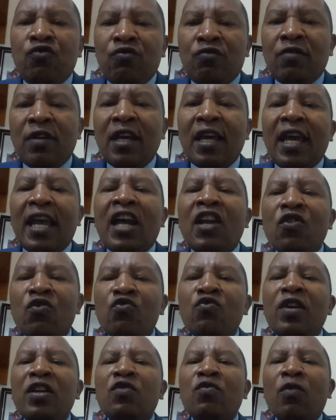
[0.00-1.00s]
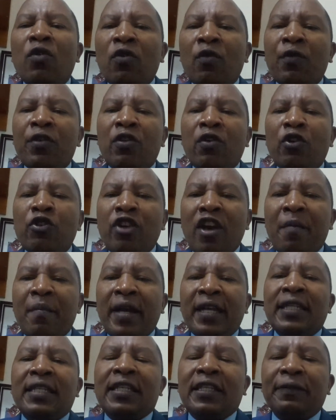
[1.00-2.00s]
do, and do it with all your
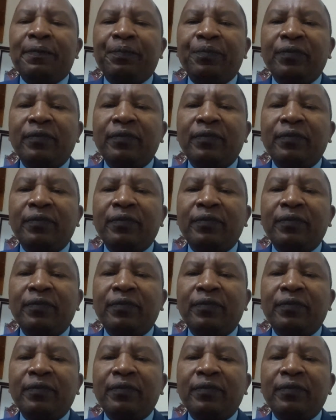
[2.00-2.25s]
might.